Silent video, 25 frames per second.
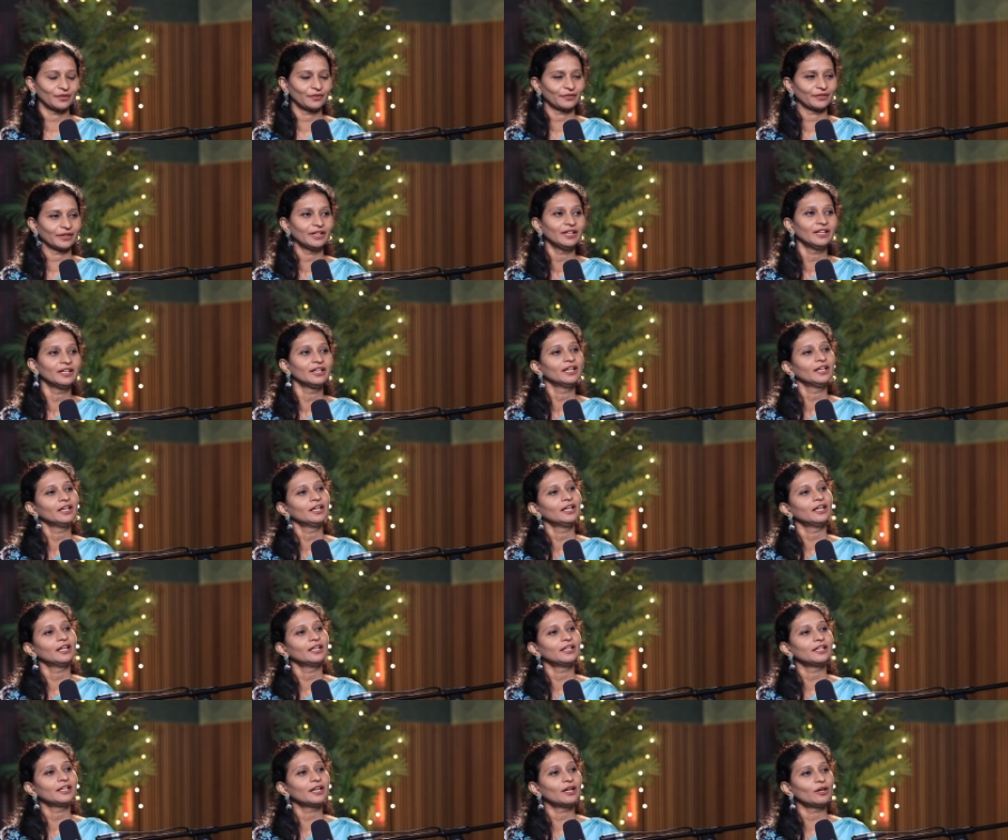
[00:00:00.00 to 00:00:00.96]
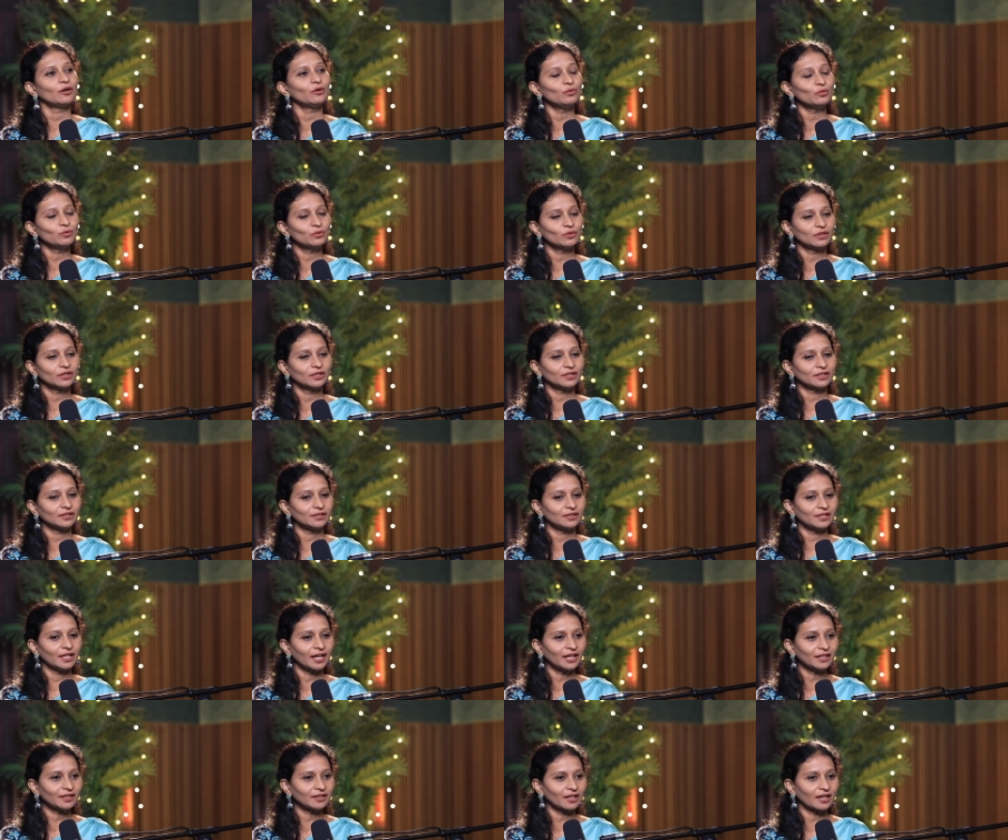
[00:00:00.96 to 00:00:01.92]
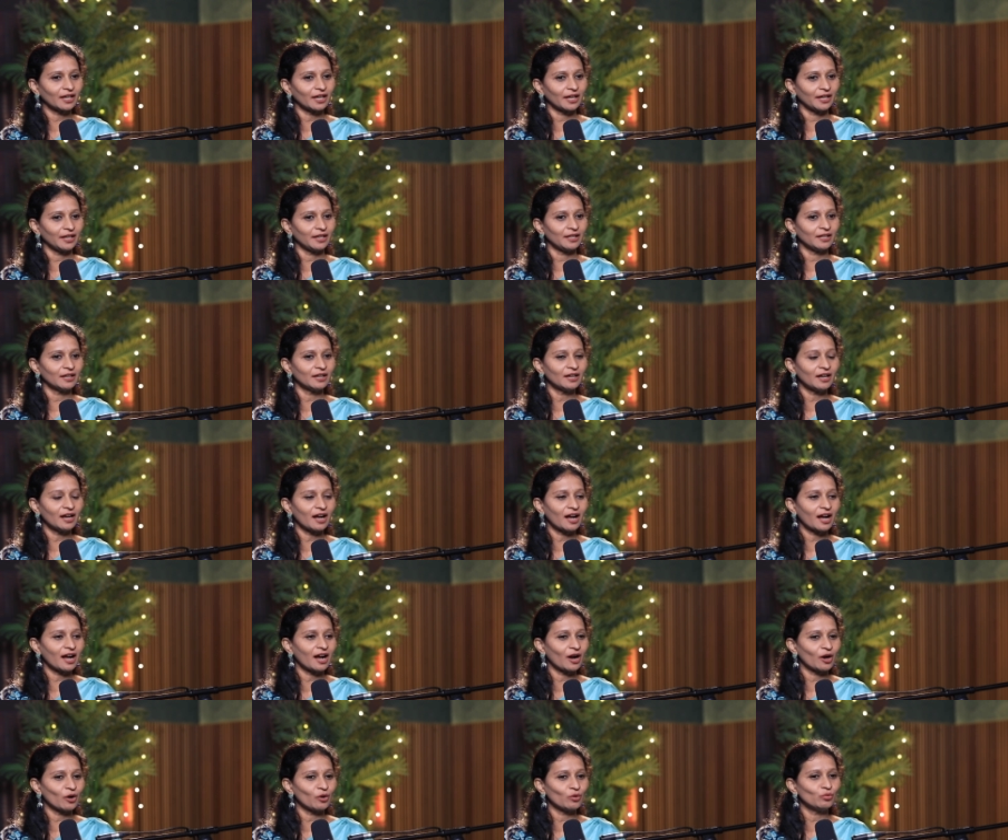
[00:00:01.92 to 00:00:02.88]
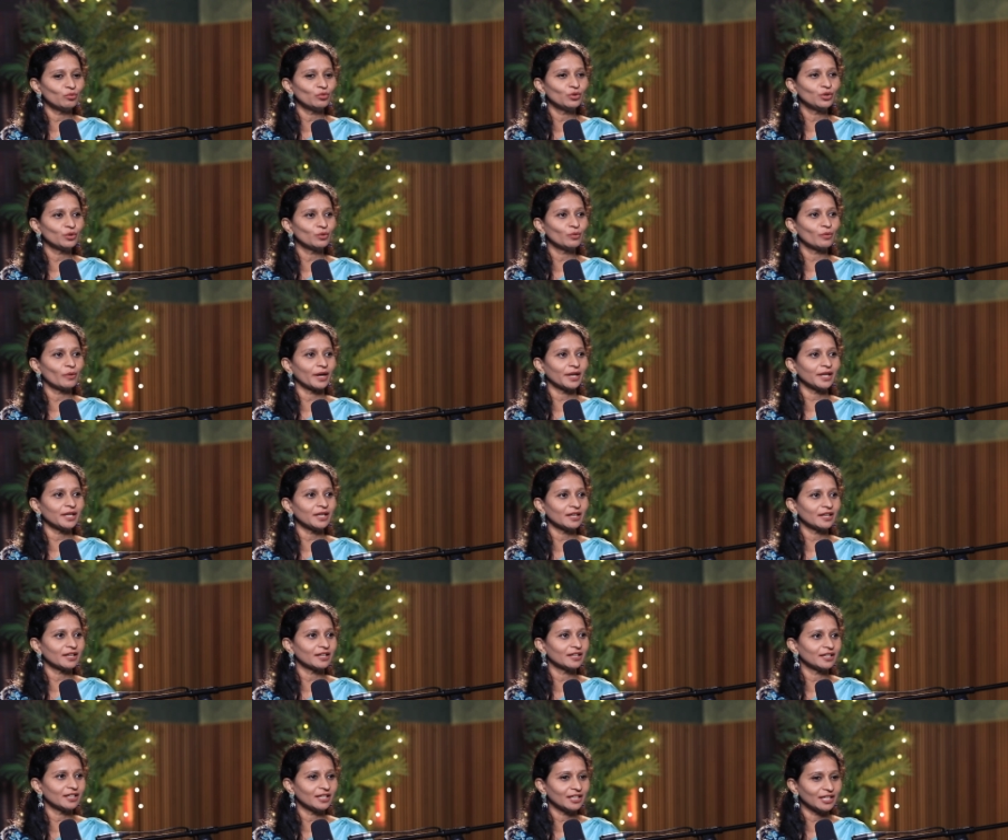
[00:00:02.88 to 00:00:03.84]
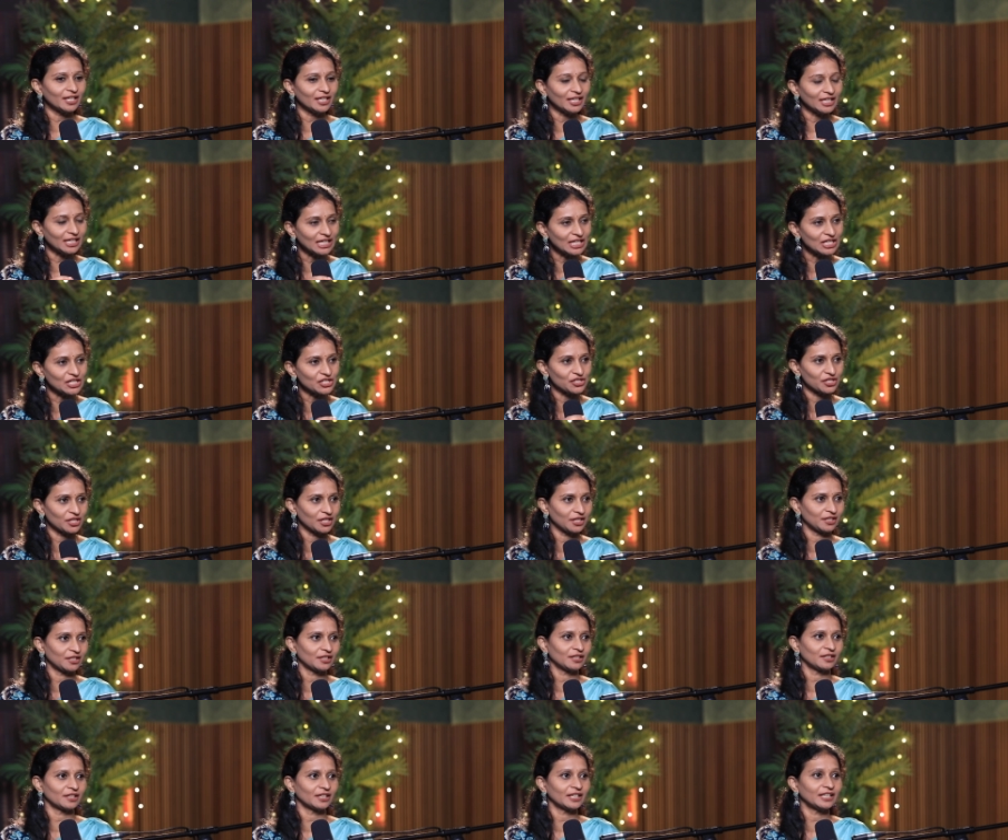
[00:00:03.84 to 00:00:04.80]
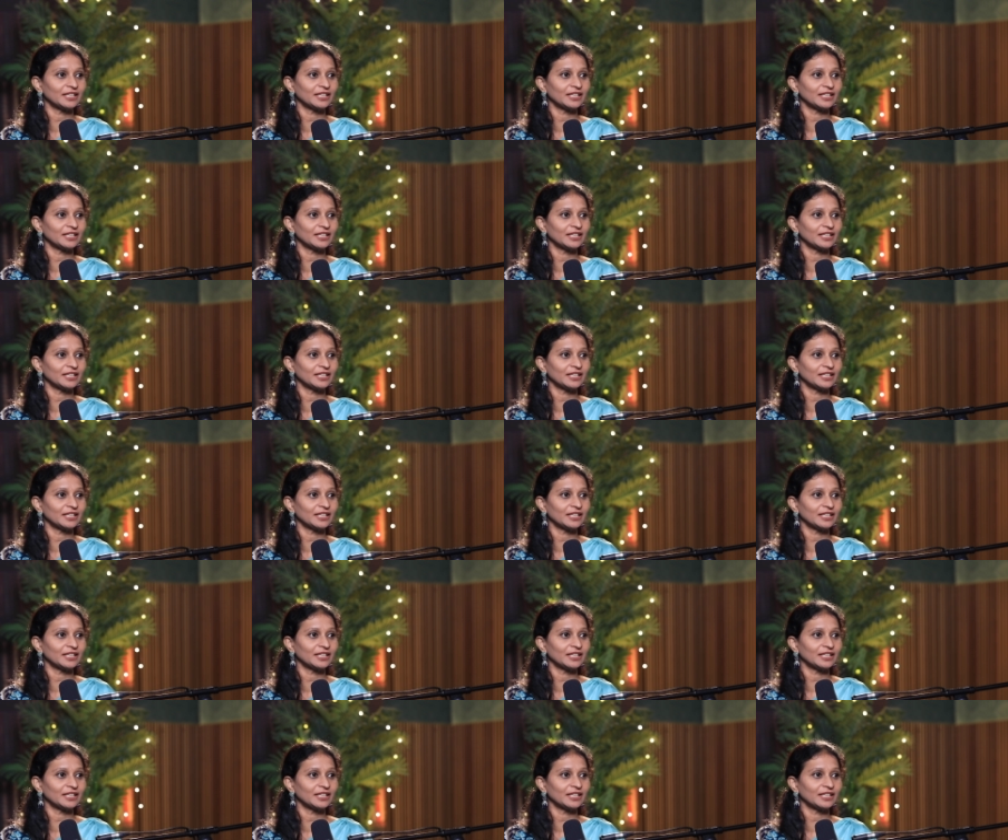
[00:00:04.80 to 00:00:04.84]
Okay. Now, that idea, how do I initiate it?